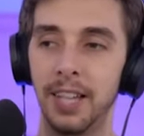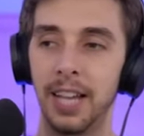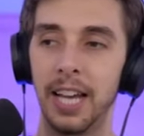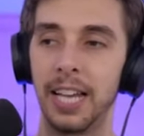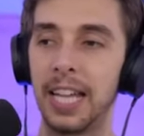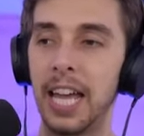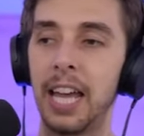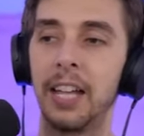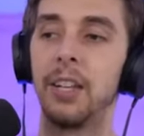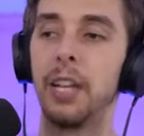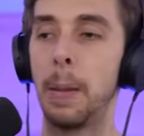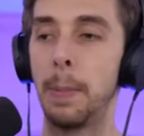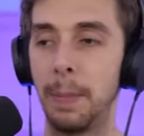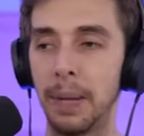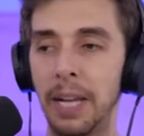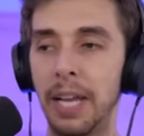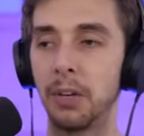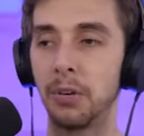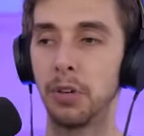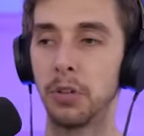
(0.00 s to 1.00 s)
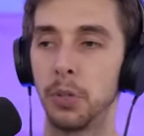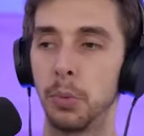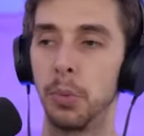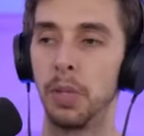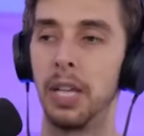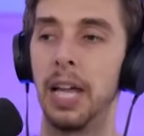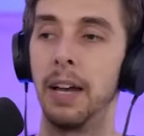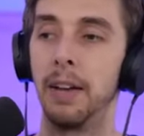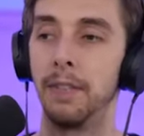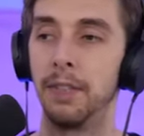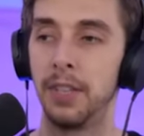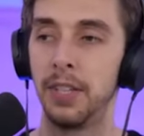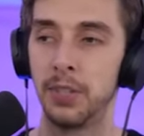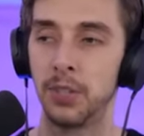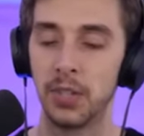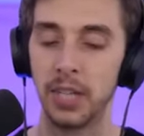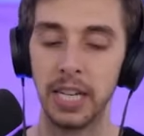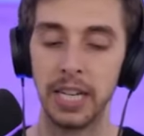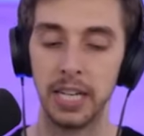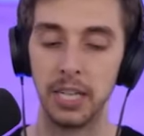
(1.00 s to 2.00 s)
Again, a bit like Jostle Live,
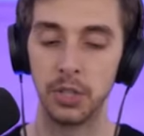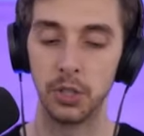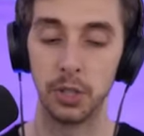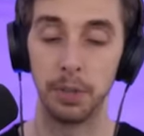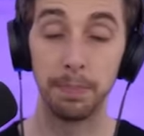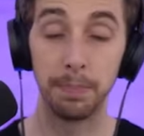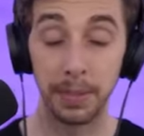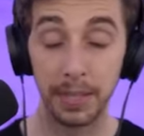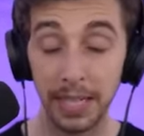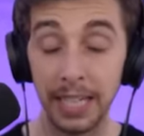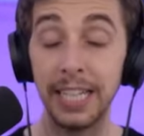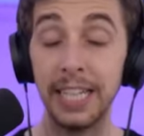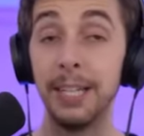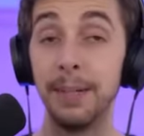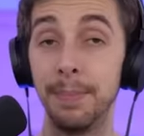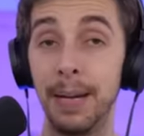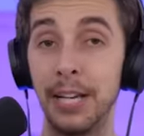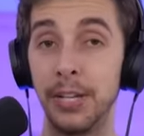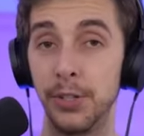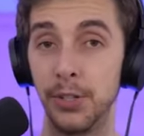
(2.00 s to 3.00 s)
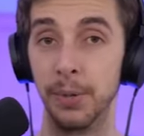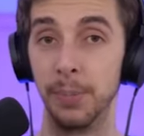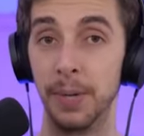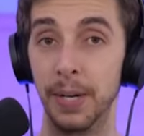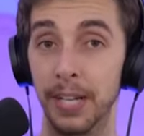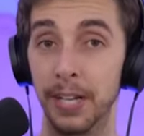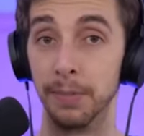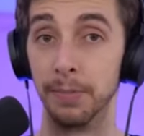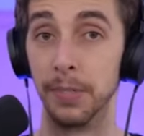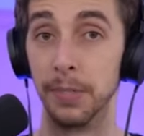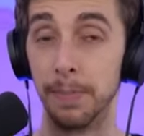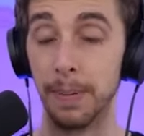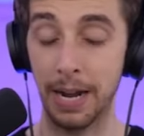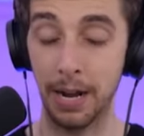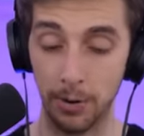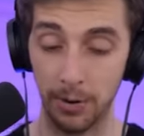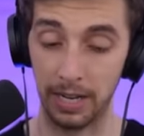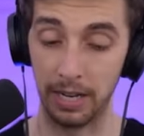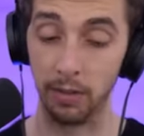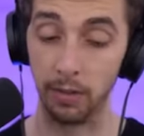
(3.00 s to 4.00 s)
this thing is completely messed up when it comes to
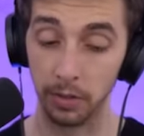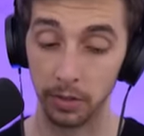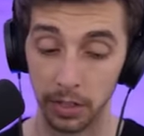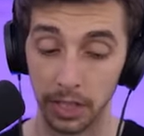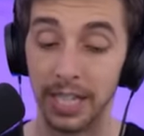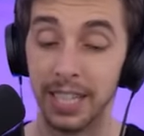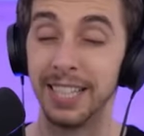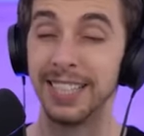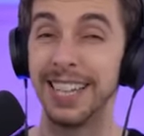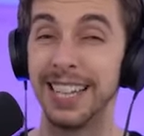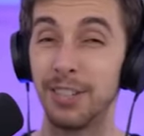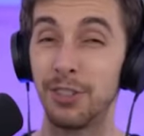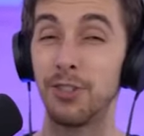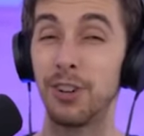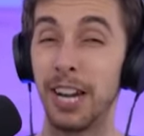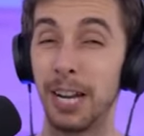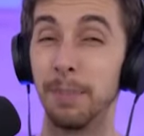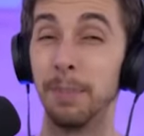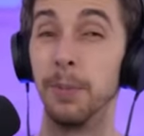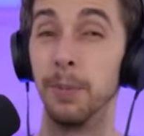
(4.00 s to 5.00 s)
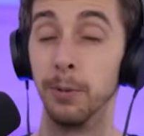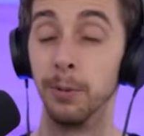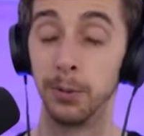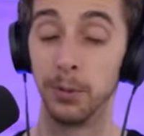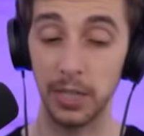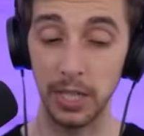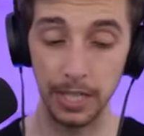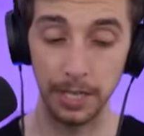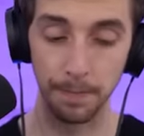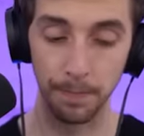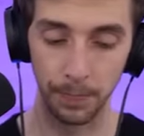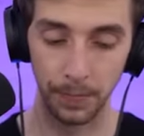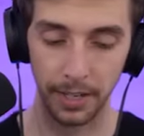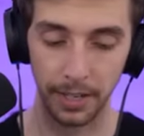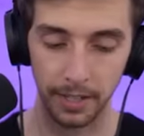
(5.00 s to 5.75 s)
power levels. It's like Dragon Ball Z.